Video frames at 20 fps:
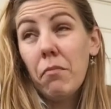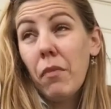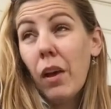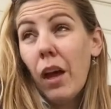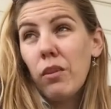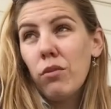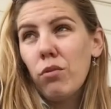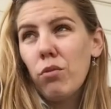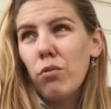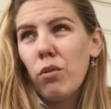
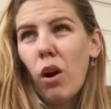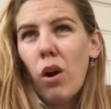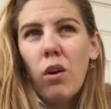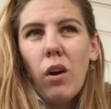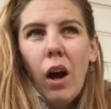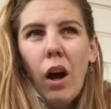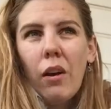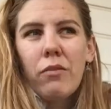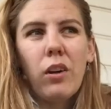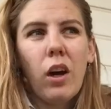As you know,
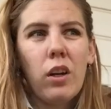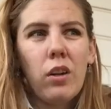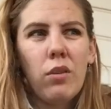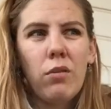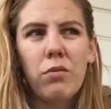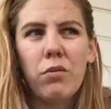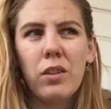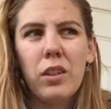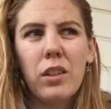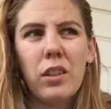I've gone
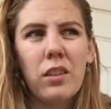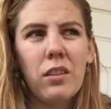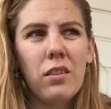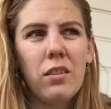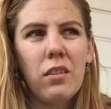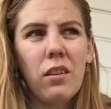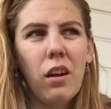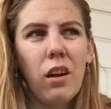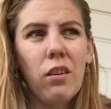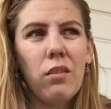over it
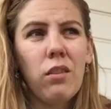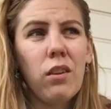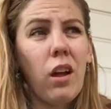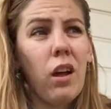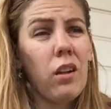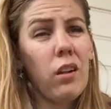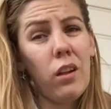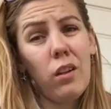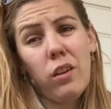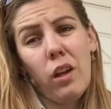a
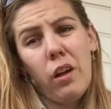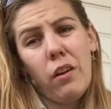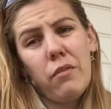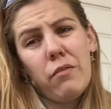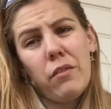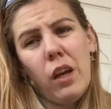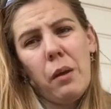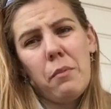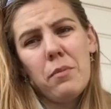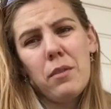lot of
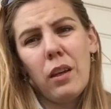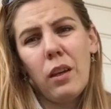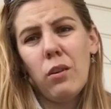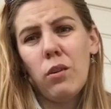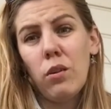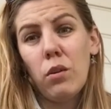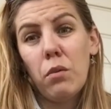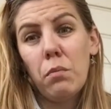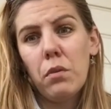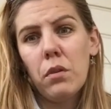times.
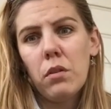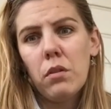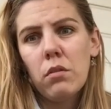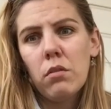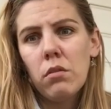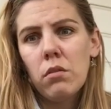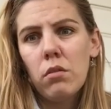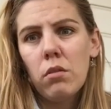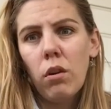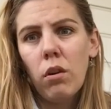
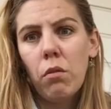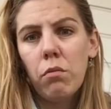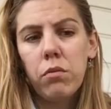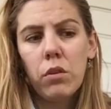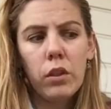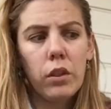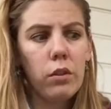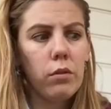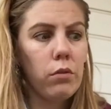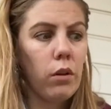
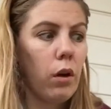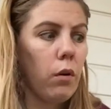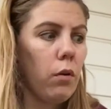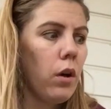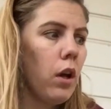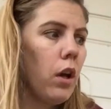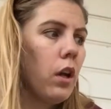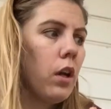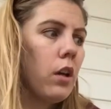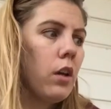Hopefully you know.
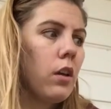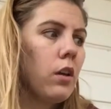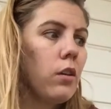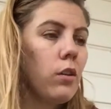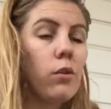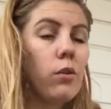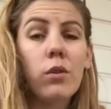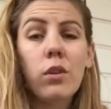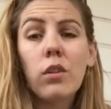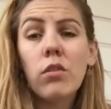
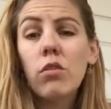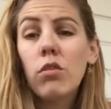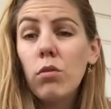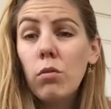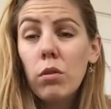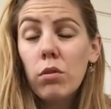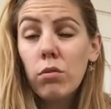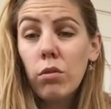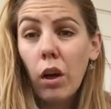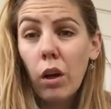You can
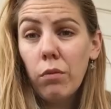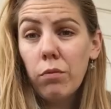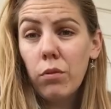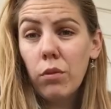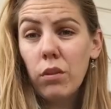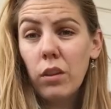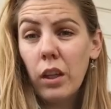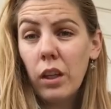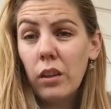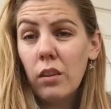do a
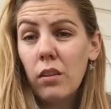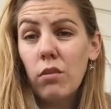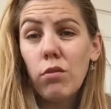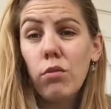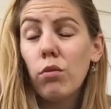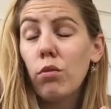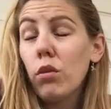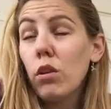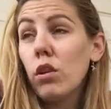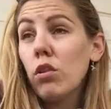trifold like this.
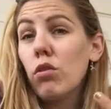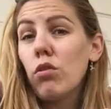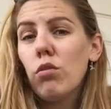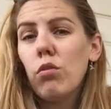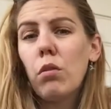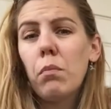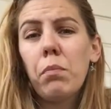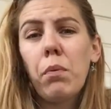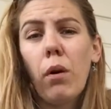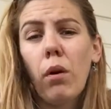You can
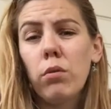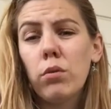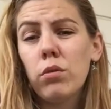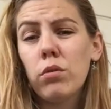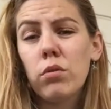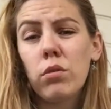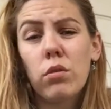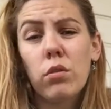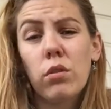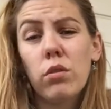do a
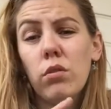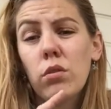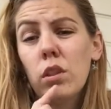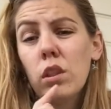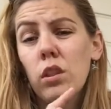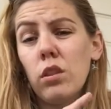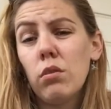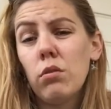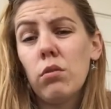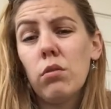poster. You
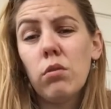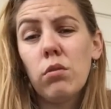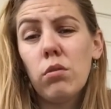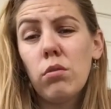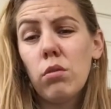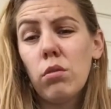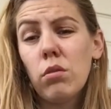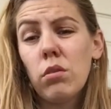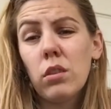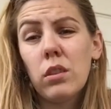can do a
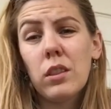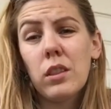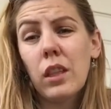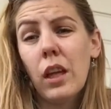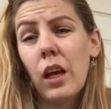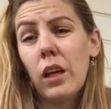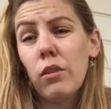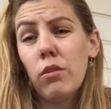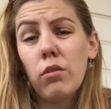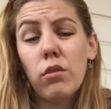Google
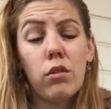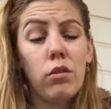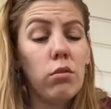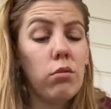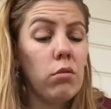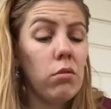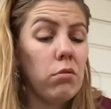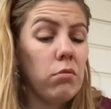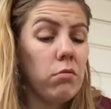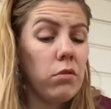slide. You can
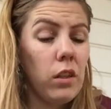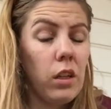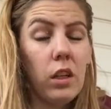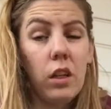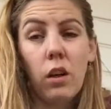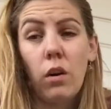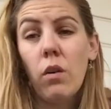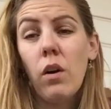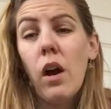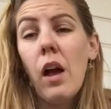do a
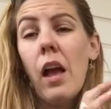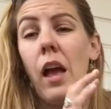video.